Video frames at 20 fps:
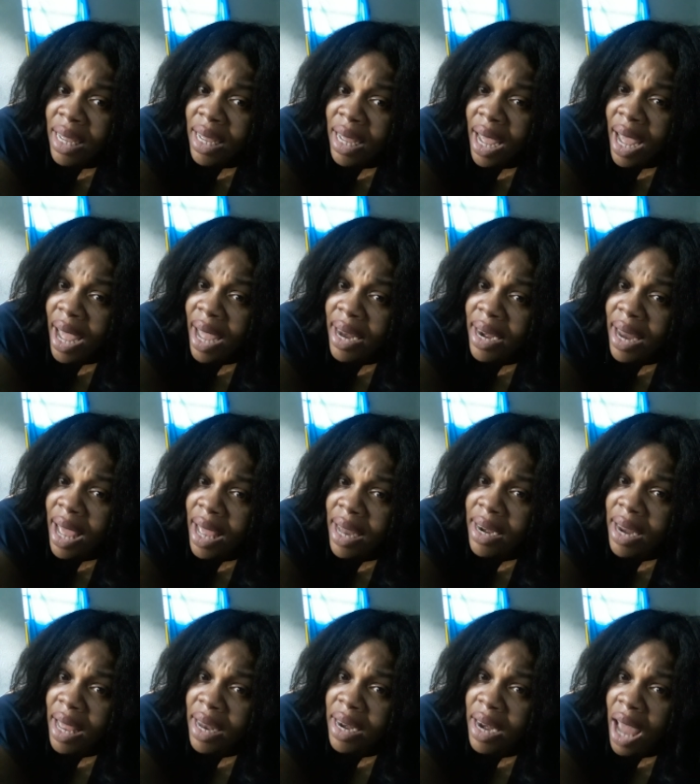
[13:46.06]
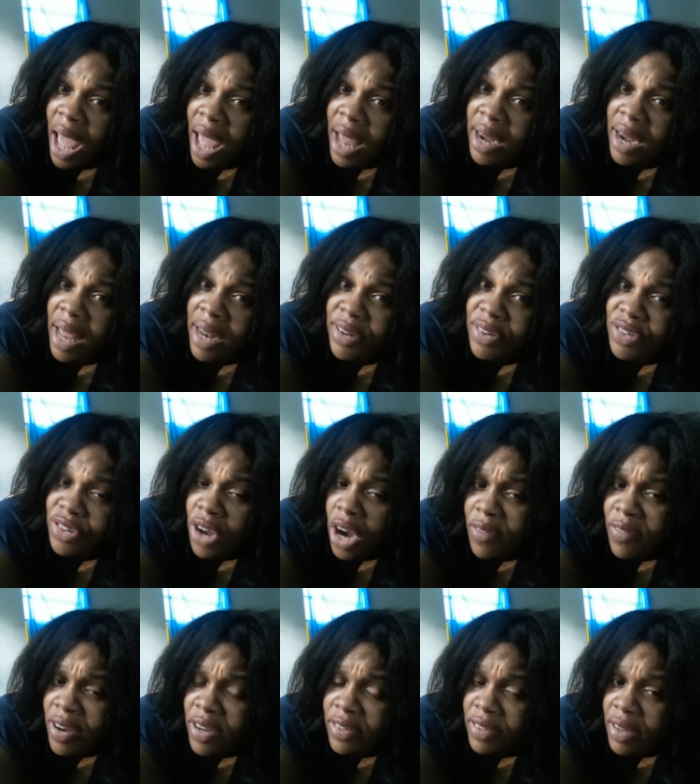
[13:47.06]
and starve
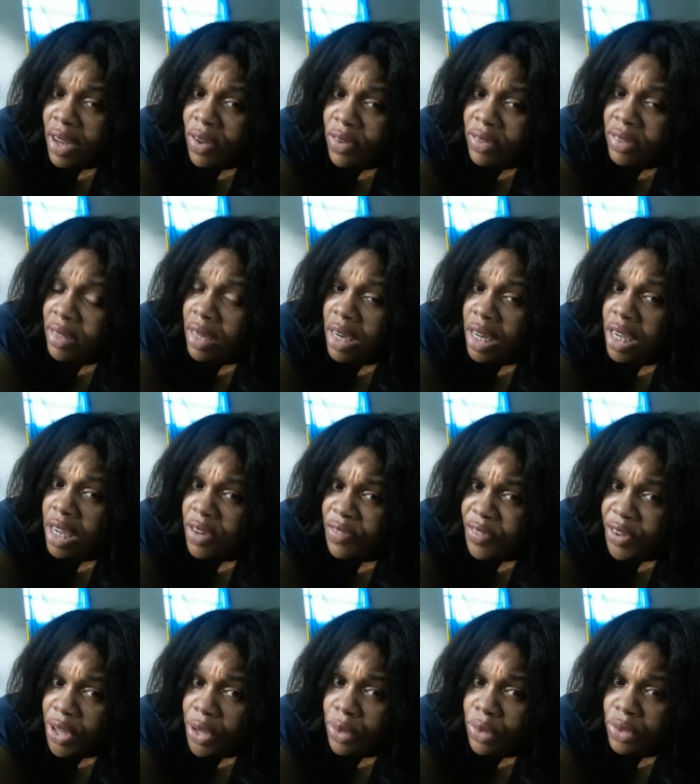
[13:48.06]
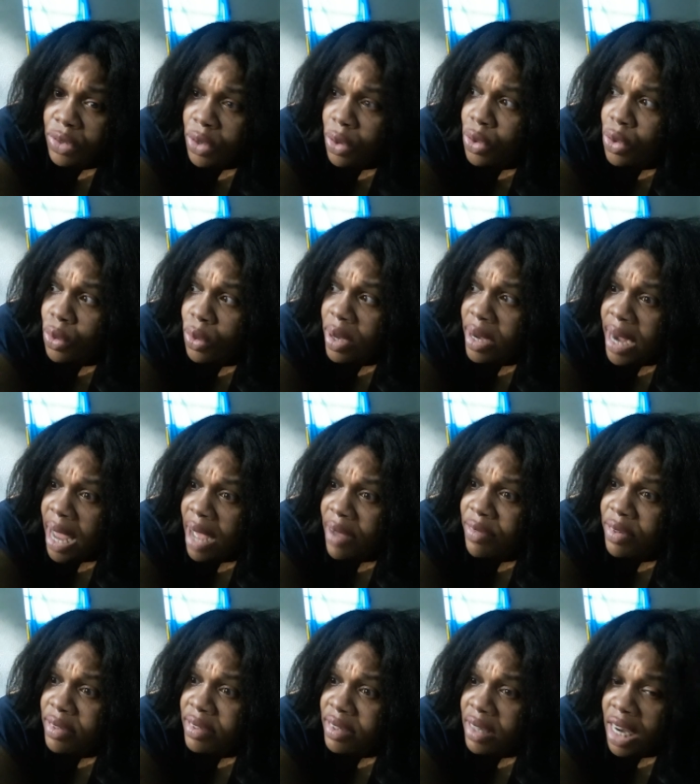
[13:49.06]
ourselves to look good for you so you can have
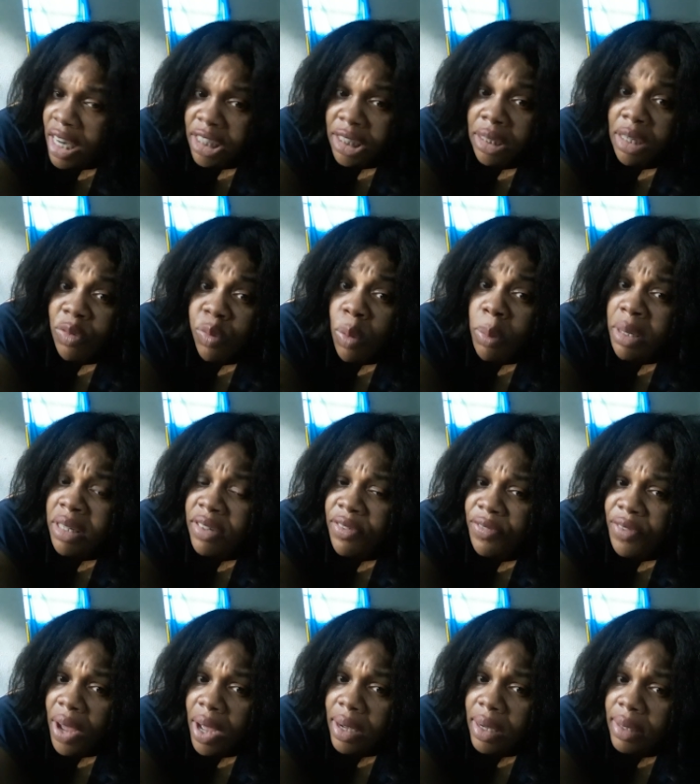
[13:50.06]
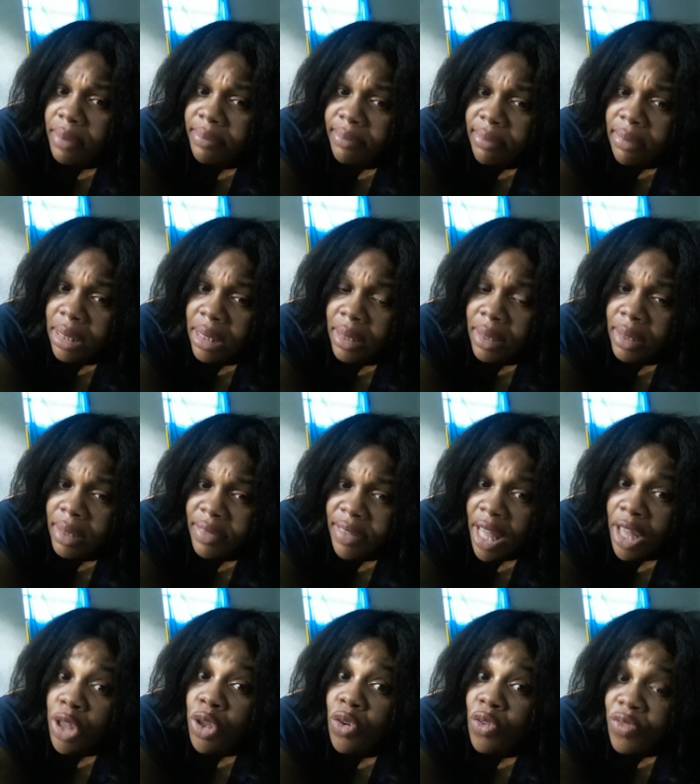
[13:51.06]
a selection of women to fuck
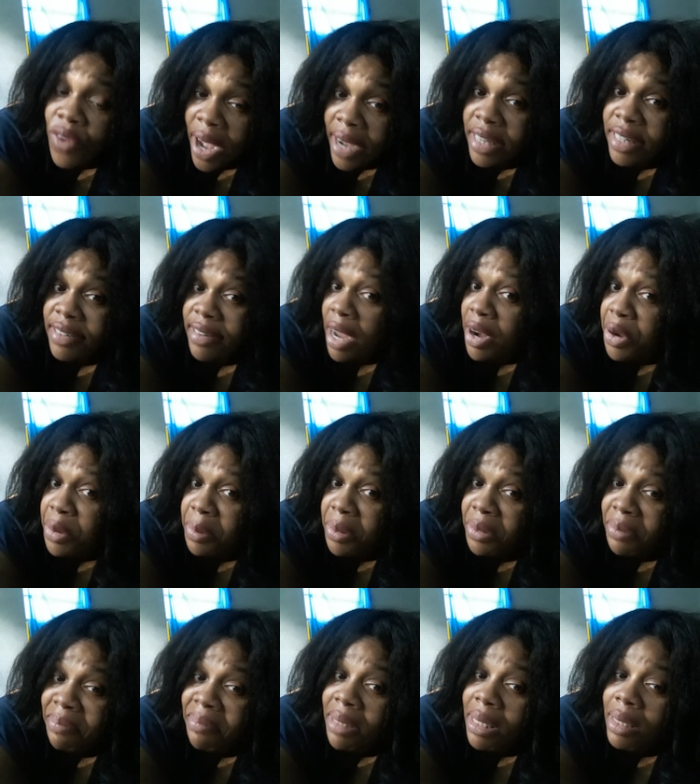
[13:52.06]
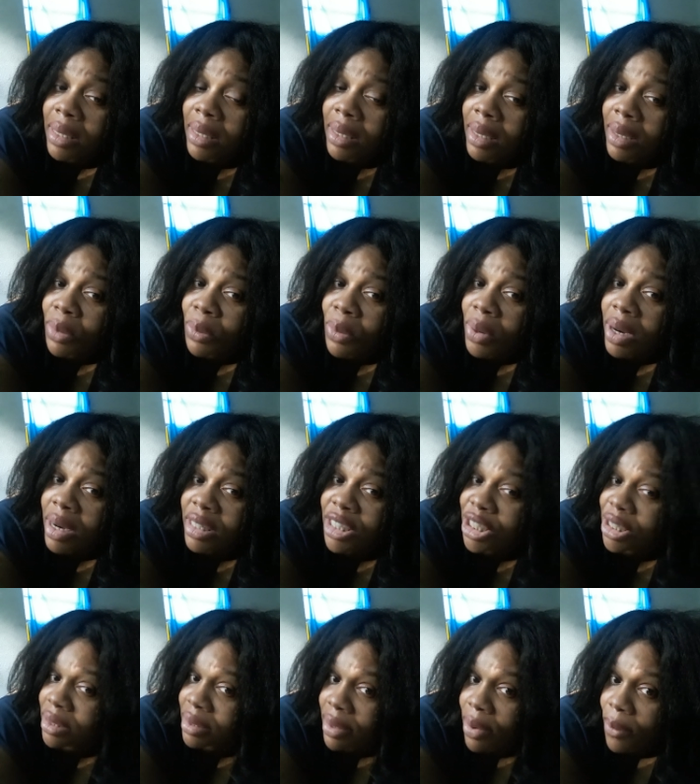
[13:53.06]
that you find desirable. We're
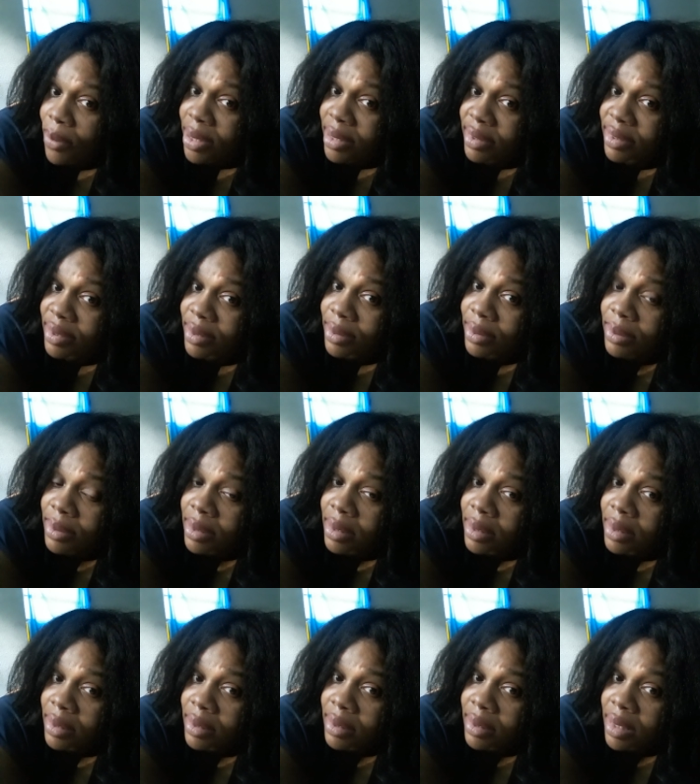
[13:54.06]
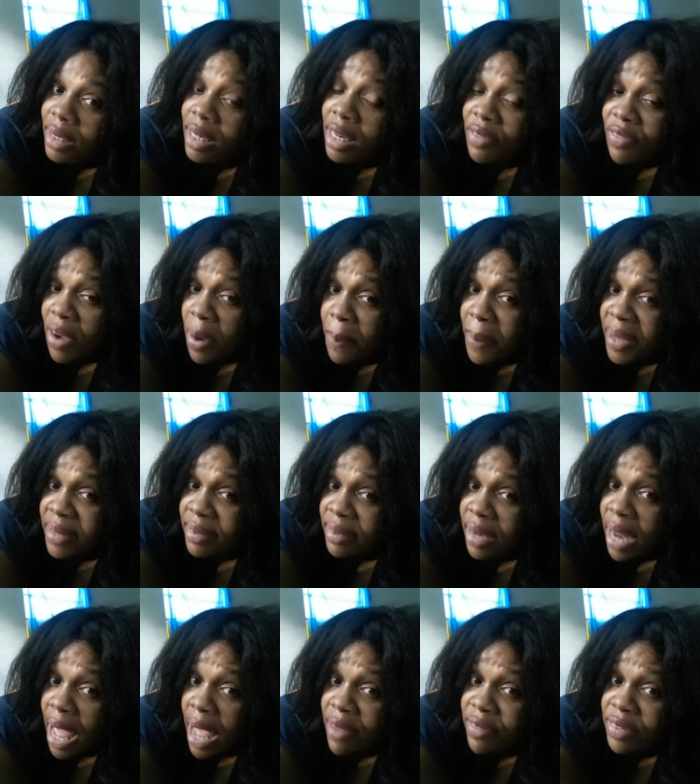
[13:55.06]
just going to live our best
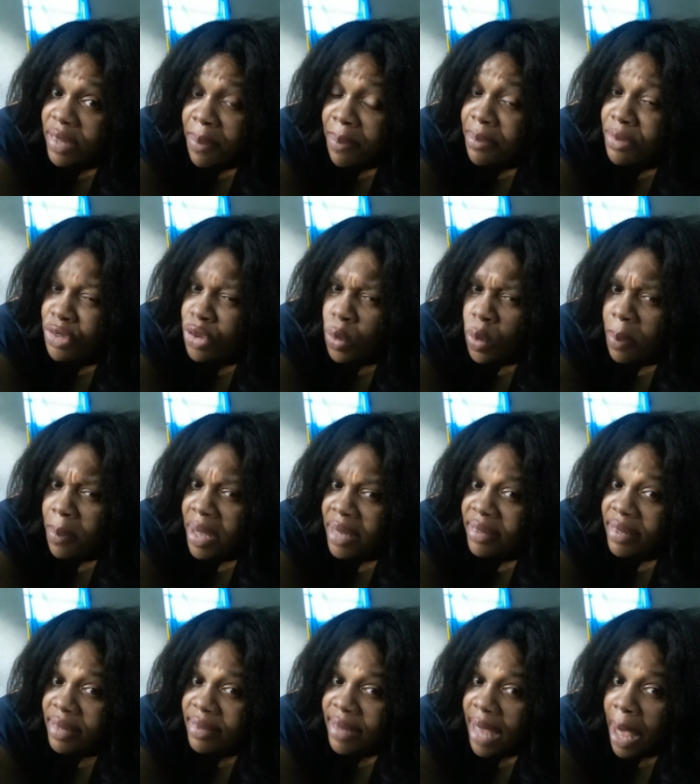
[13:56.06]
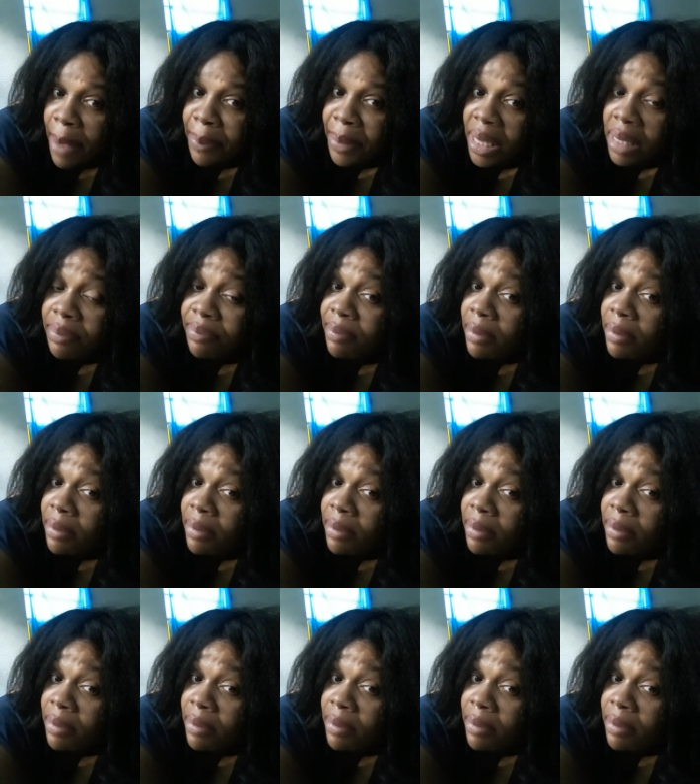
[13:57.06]
lives and do what makes us happy.